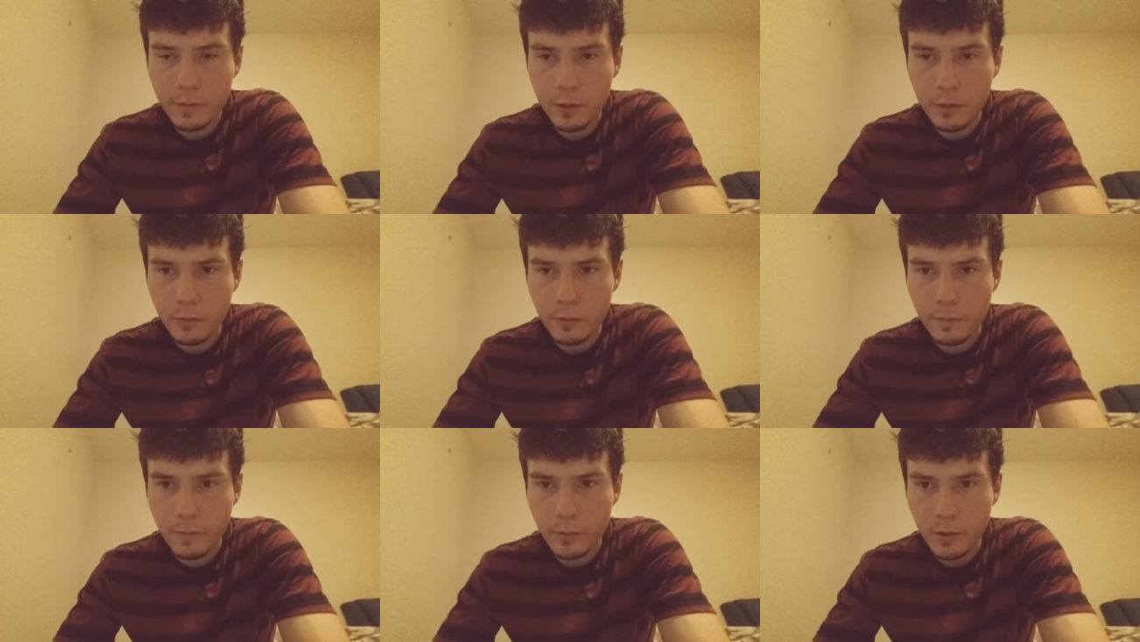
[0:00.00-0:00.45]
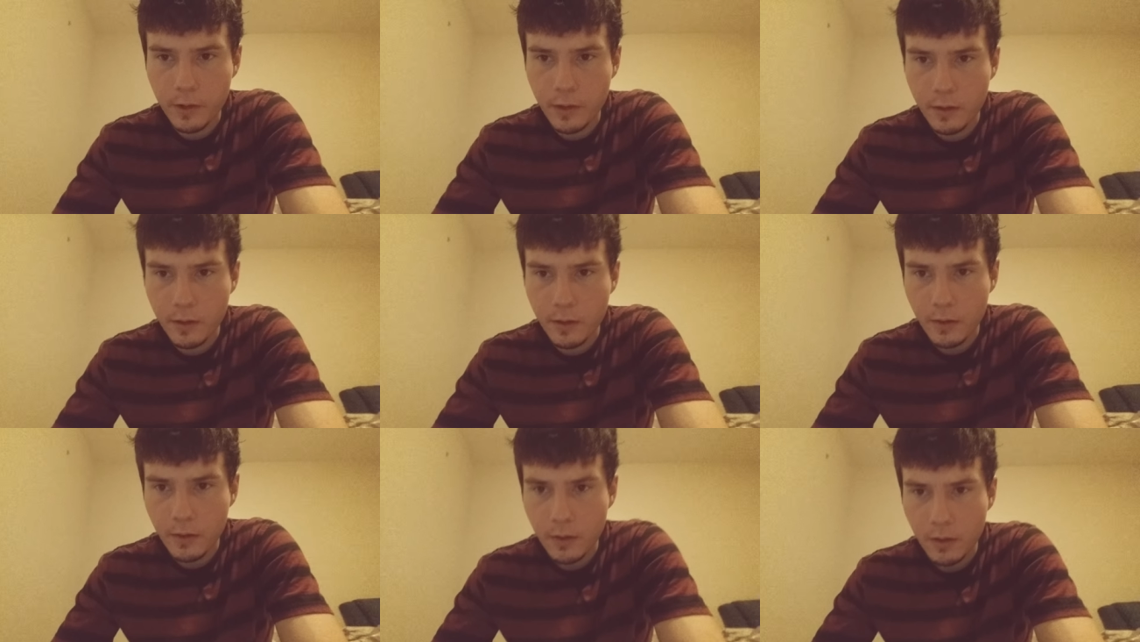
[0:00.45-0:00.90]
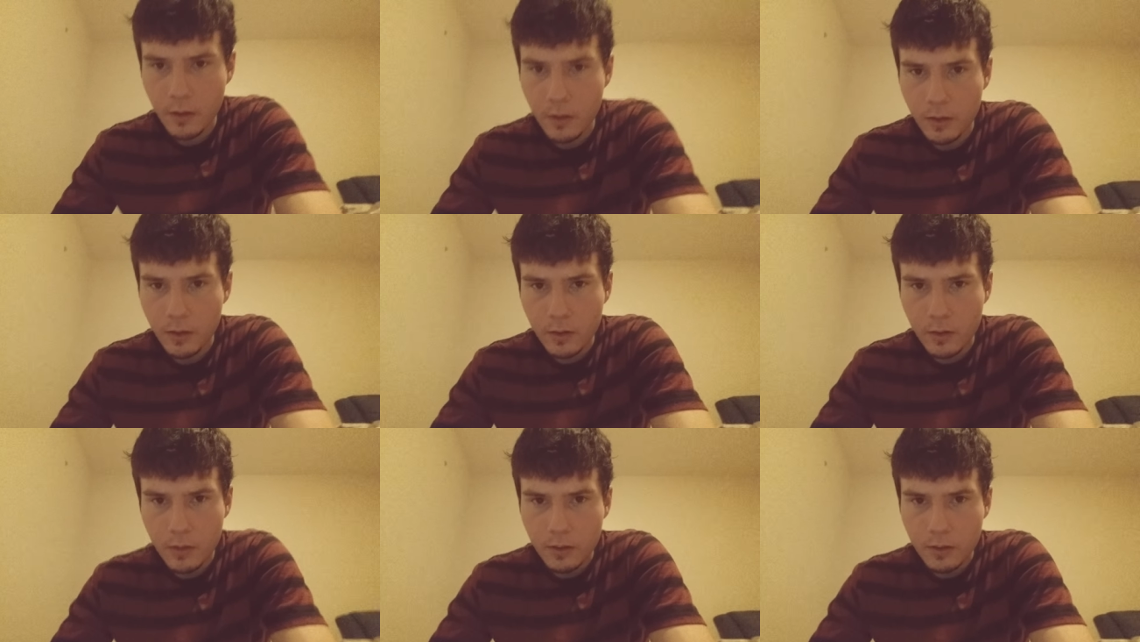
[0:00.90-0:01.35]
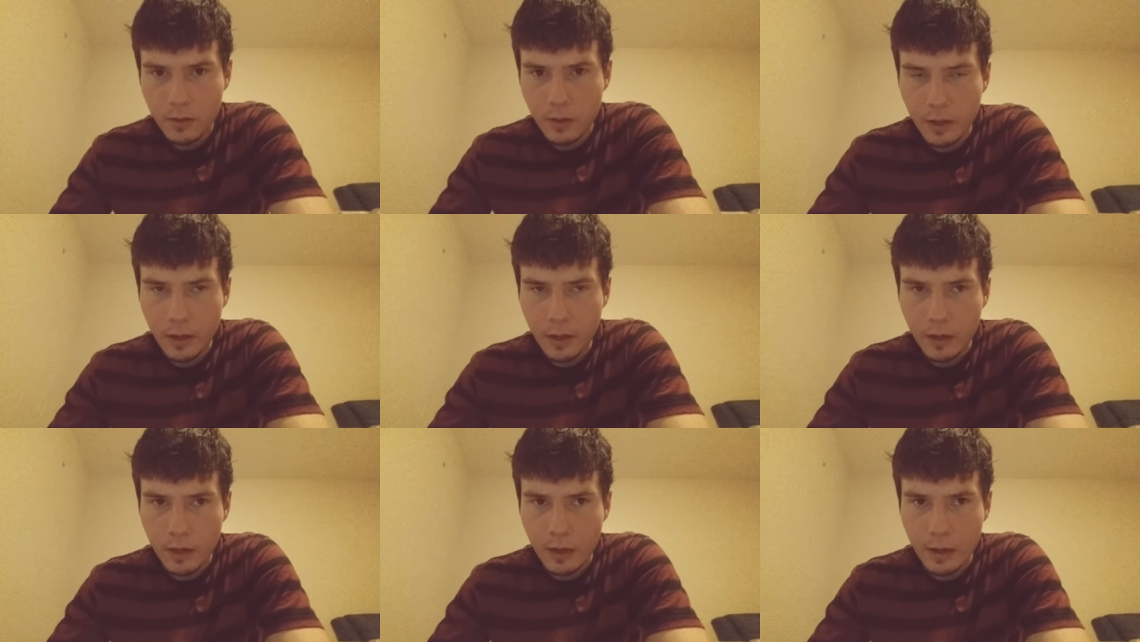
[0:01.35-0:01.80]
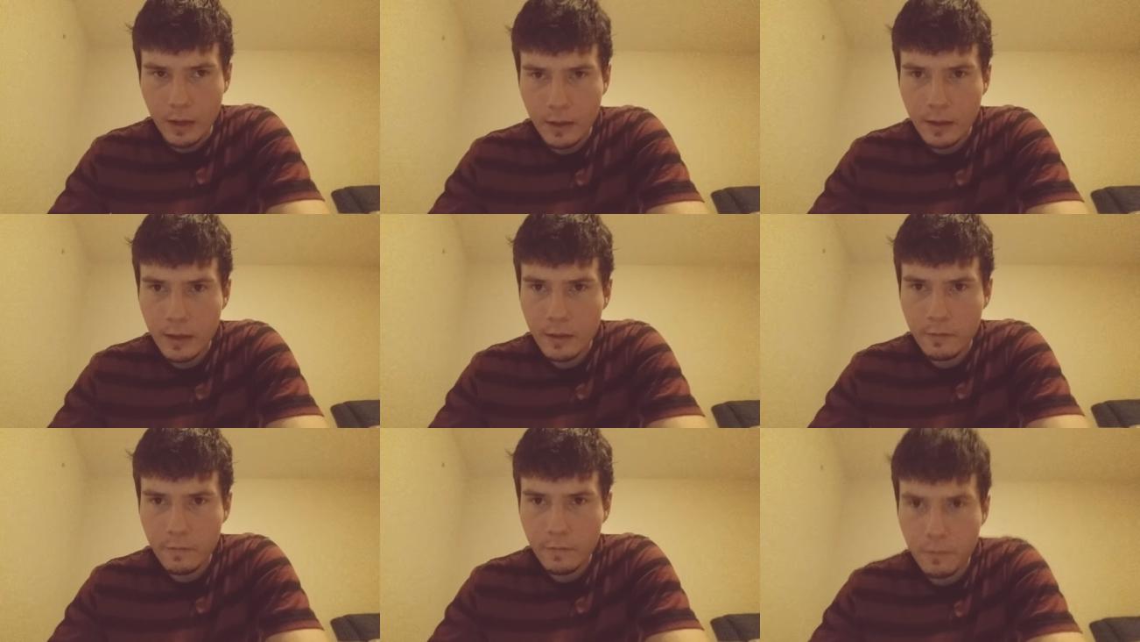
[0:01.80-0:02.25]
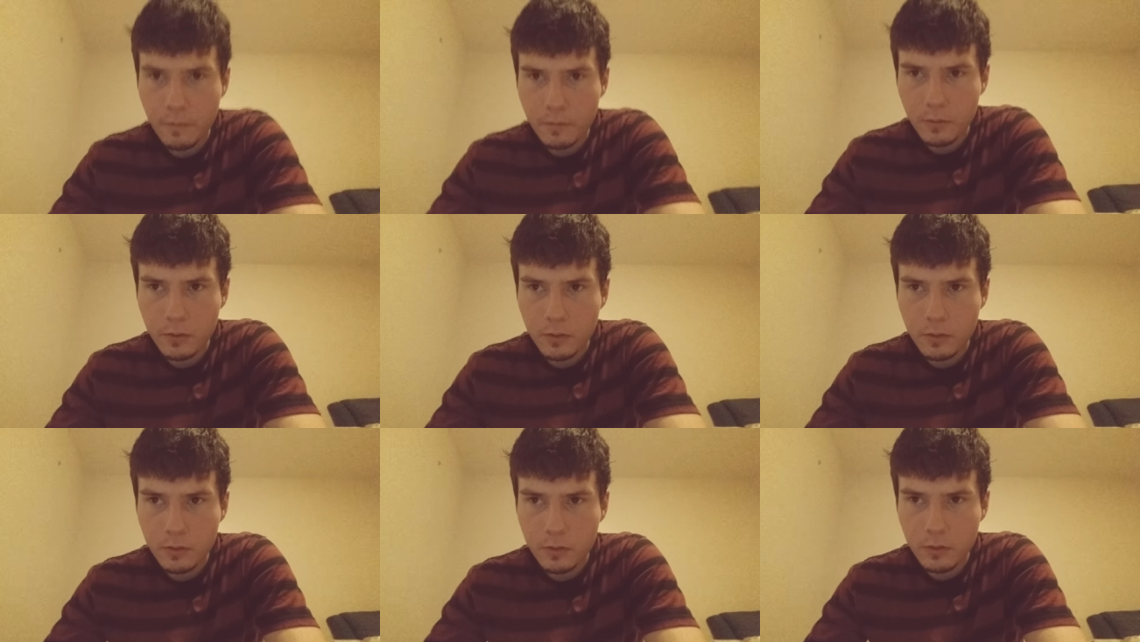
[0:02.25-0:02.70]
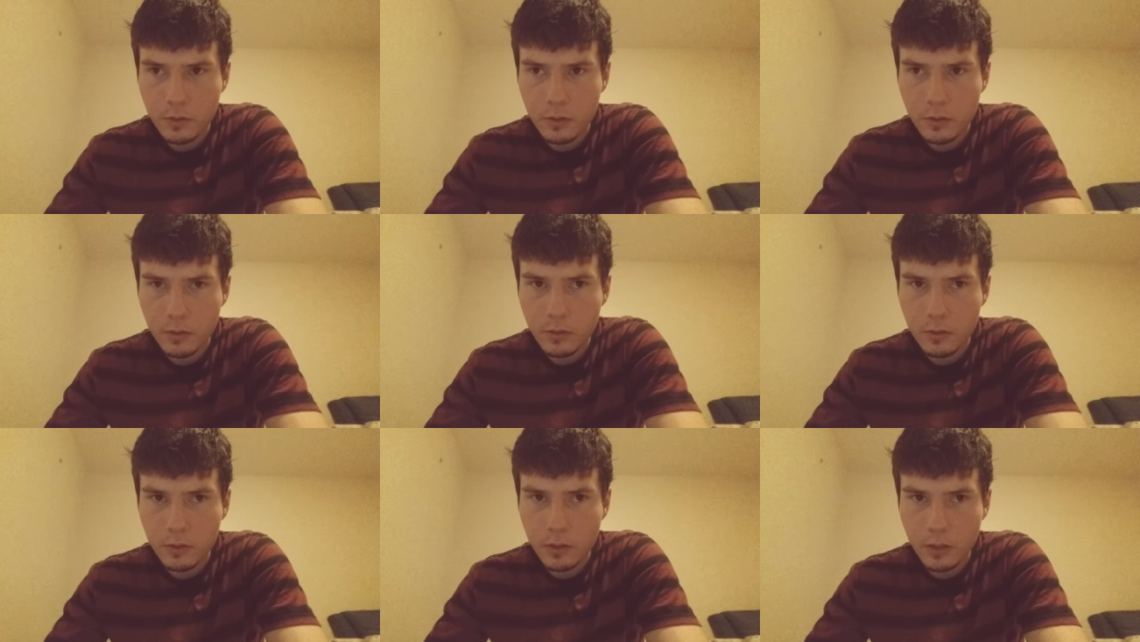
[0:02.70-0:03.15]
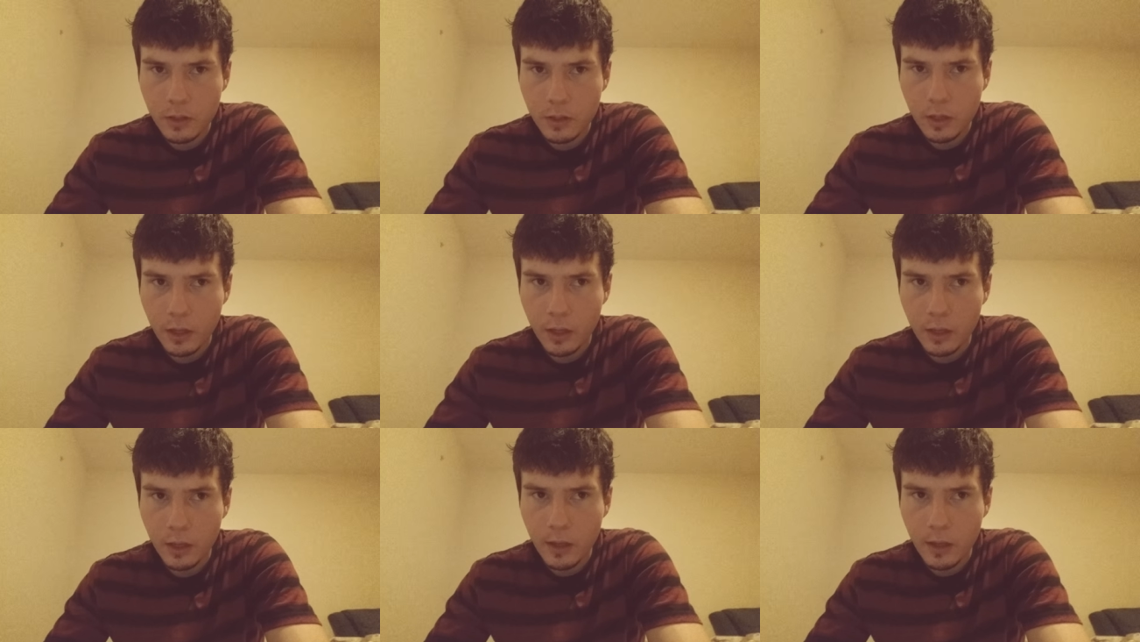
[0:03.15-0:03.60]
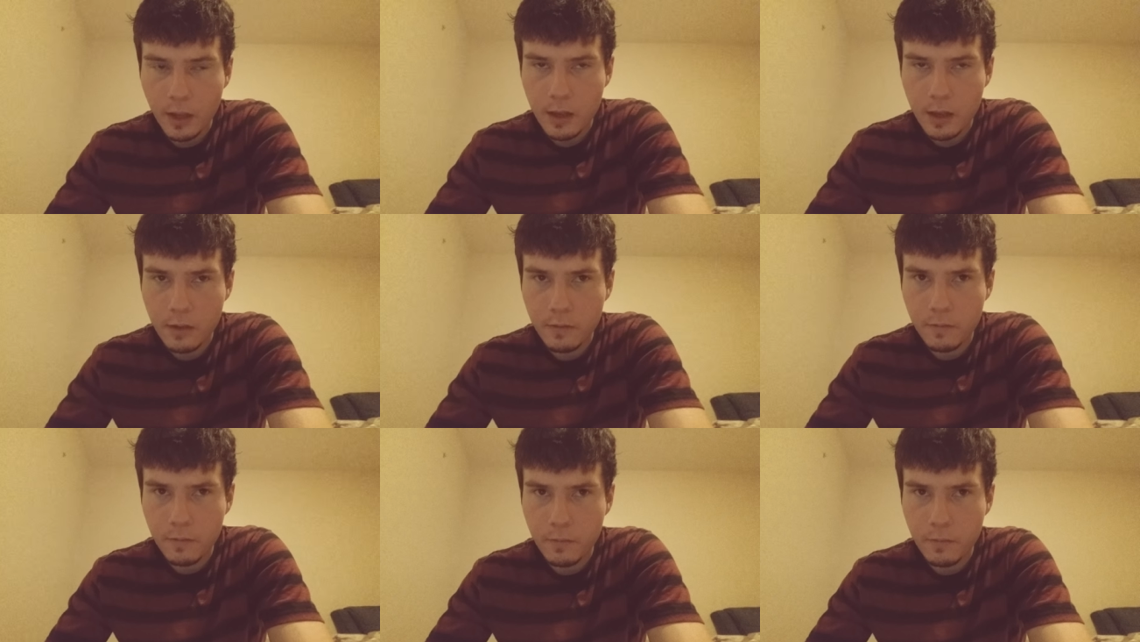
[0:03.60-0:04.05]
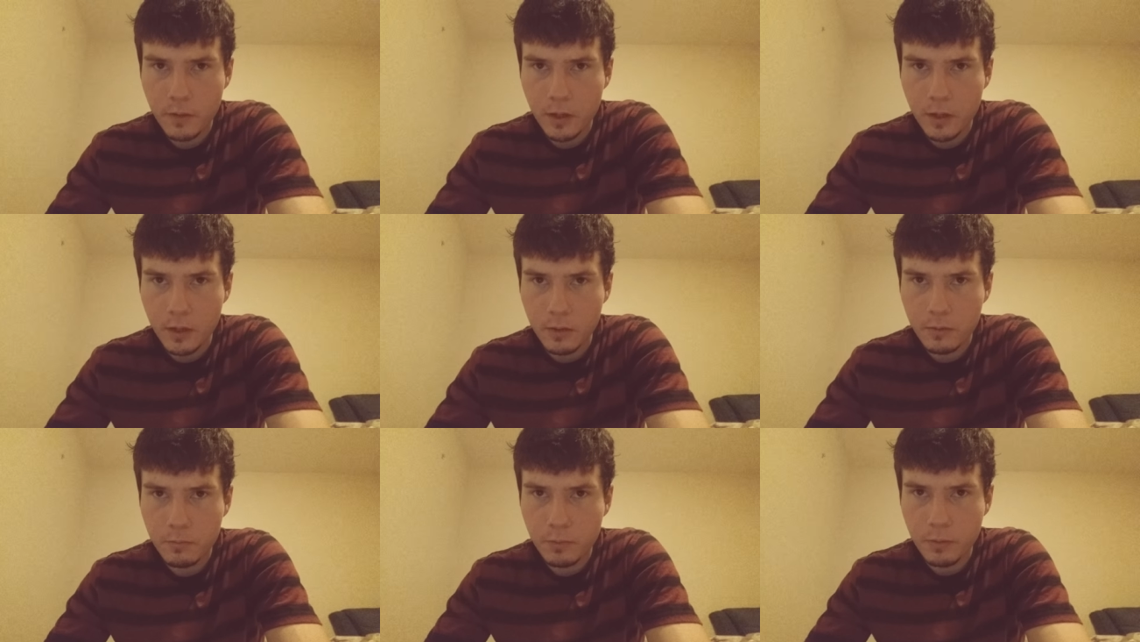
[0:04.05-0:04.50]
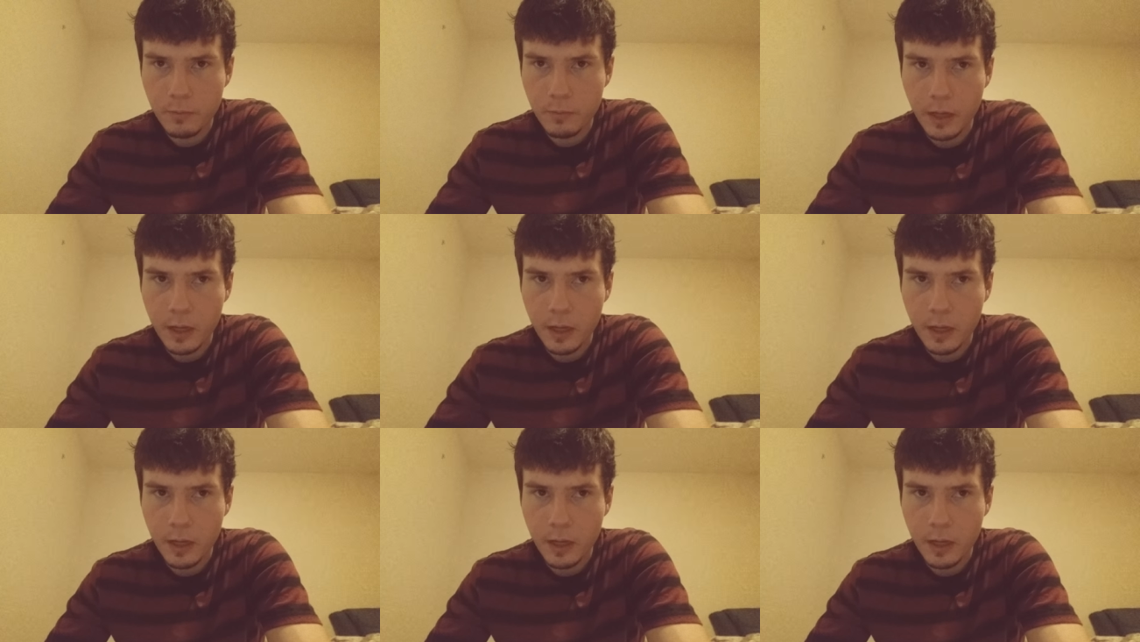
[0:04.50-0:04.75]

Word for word: feel for it. And I have I have uh, put my